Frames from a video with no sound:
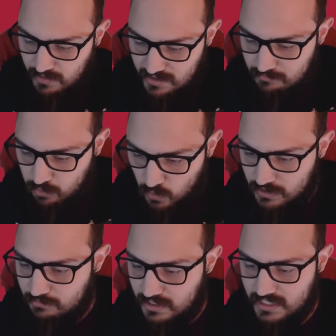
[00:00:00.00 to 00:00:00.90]

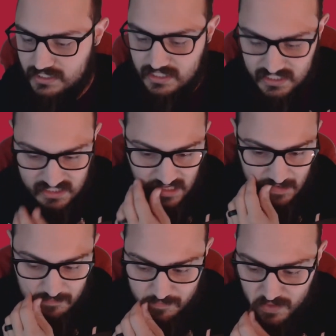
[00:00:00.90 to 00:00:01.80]
important because this
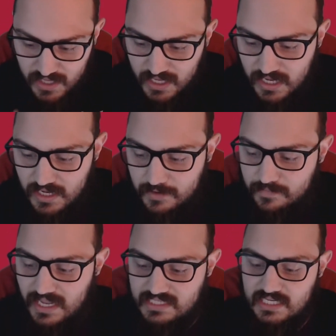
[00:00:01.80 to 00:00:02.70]
game
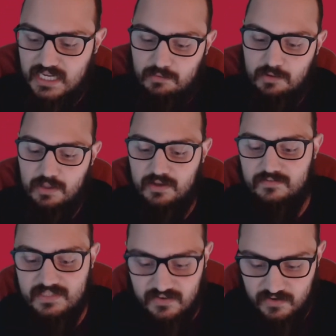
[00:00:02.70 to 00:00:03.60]
has a couple of
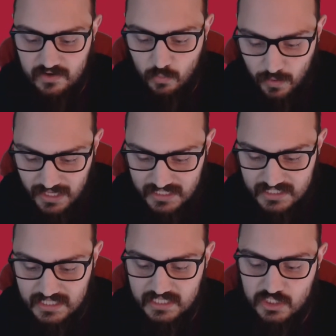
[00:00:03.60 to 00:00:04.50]
different ways
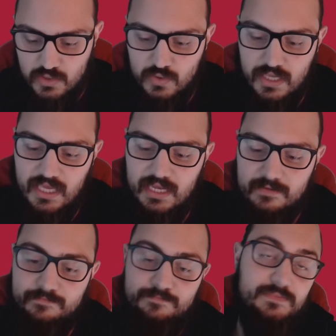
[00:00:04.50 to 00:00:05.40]
that you
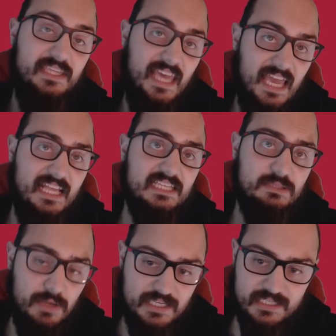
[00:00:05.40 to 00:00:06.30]
can gain
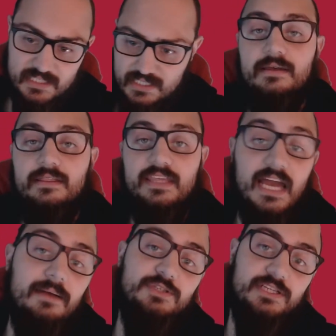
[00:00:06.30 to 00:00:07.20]
spaces. The
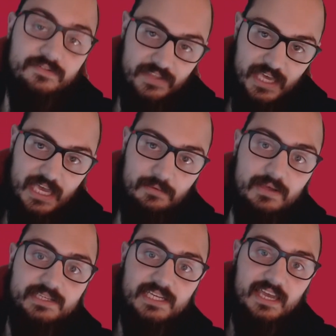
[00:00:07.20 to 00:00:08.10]
object of the game
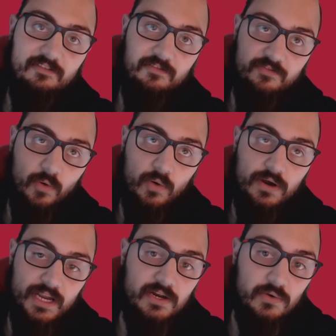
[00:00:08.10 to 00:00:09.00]
is to get 4
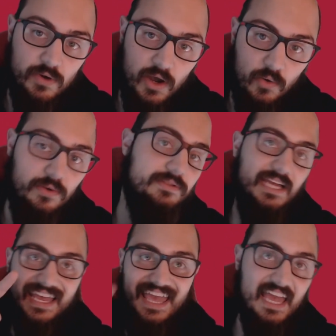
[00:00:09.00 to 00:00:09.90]
in a row,
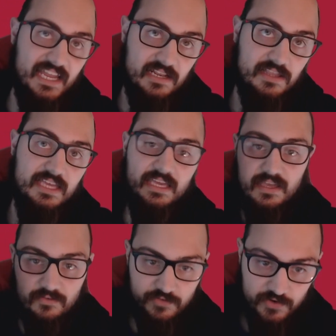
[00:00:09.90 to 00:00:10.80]
diagonally,
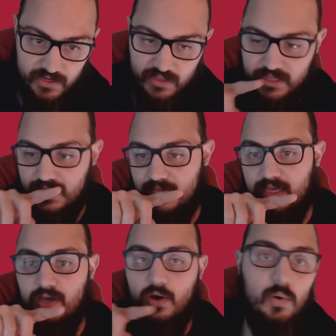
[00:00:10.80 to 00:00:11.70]
vertically,
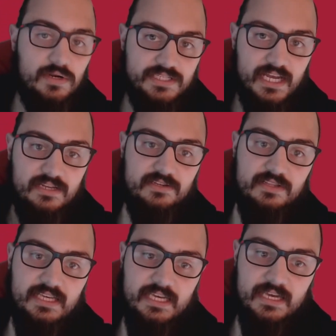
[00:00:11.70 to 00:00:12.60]

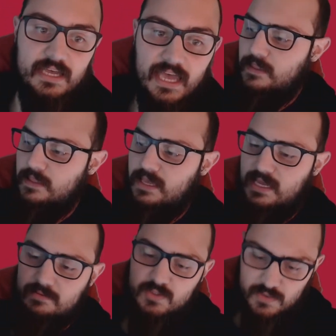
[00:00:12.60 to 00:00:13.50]
horizontally. It
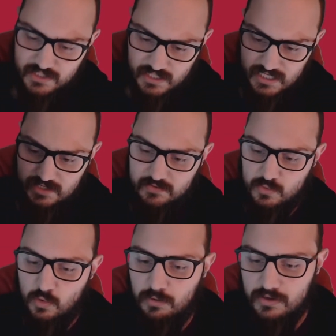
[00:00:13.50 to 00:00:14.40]
comes with a
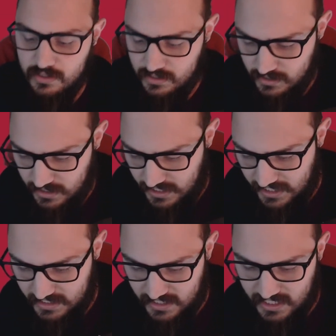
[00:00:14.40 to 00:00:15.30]
rule book,
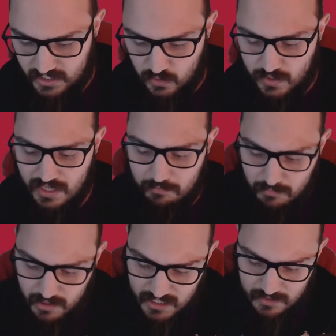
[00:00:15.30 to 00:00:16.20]
and then you get
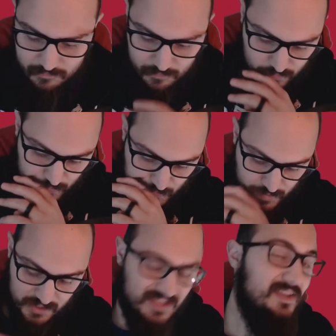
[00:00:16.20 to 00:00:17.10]
money.
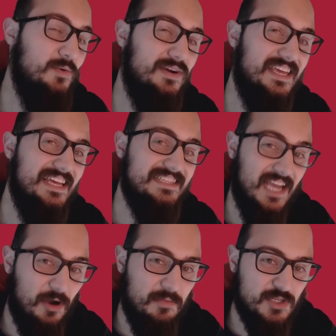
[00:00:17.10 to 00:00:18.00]
You want to guess
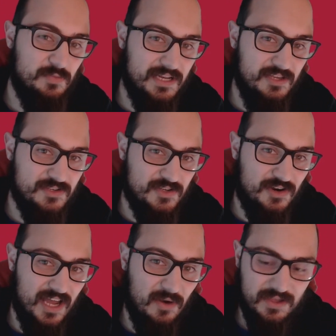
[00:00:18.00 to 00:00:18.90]
how much money you start
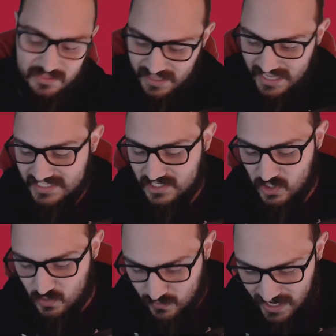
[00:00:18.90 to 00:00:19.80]
out with? That's
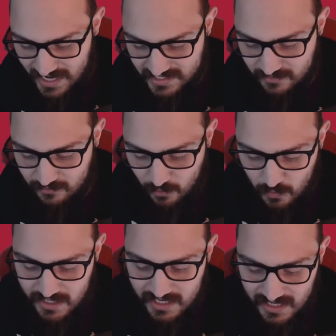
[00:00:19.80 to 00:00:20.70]
correct,
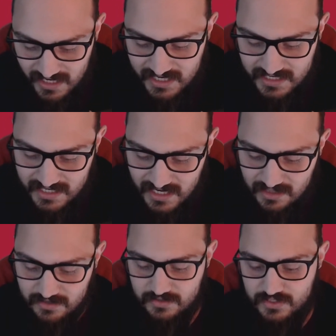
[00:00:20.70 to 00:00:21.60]

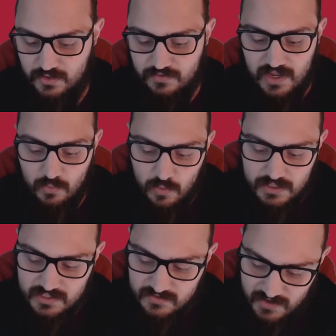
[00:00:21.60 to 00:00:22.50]
$49. So you've got
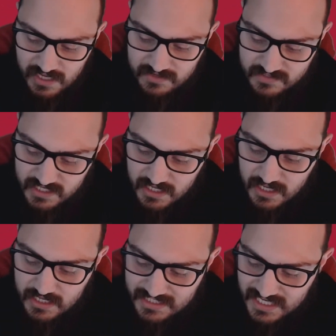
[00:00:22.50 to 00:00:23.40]
1s, 5s,
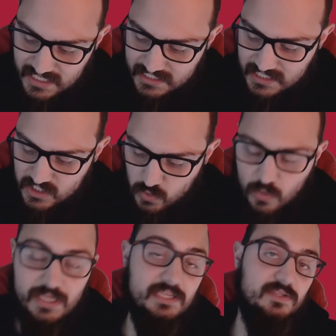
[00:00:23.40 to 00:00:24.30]
10s, and
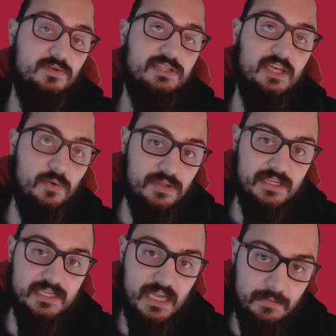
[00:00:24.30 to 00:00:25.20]
20s. Those are the only
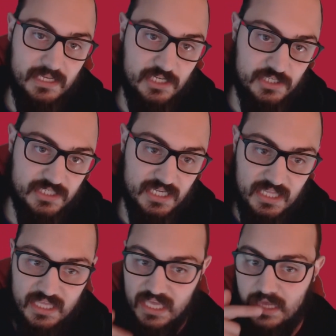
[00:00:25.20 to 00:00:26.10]
denominations in
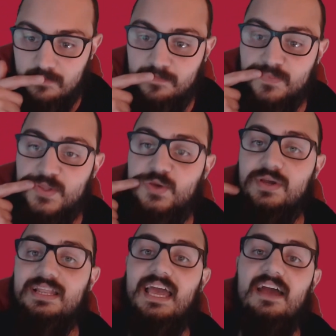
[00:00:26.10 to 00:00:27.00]
the game. You
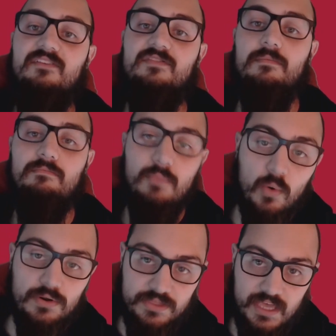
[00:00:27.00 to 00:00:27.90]
can have
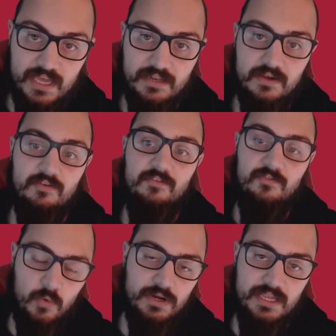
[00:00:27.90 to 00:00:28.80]
more than
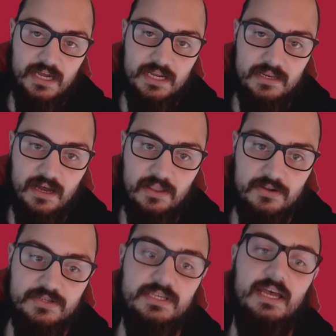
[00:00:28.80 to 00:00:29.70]

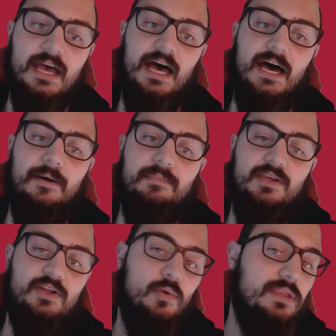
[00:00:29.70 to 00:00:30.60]
$49, but you
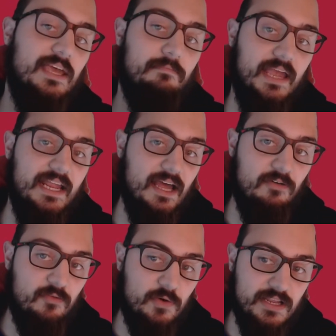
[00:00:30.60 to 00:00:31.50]
can only get paid
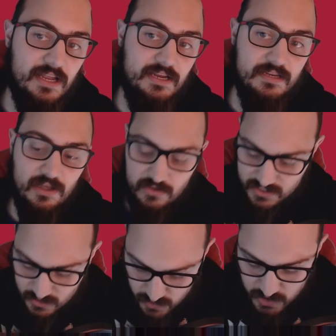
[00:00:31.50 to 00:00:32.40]
out $49,
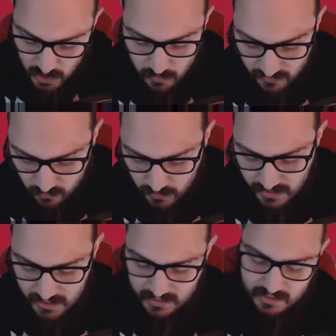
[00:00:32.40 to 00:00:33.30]
and you start with
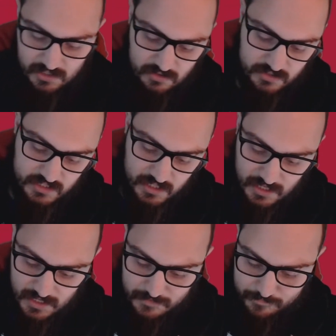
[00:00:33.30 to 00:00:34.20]
$49.
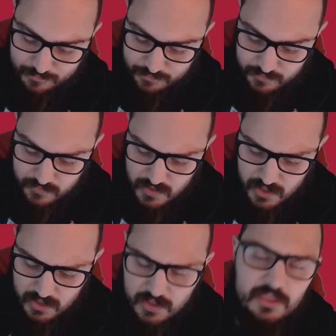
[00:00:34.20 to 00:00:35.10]

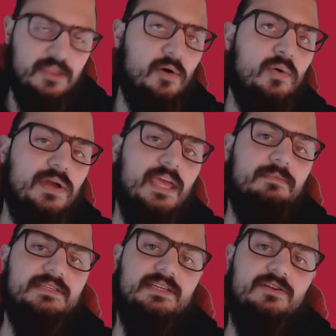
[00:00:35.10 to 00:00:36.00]
The whole game
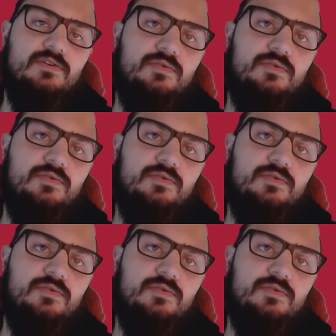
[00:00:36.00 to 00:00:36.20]
is centered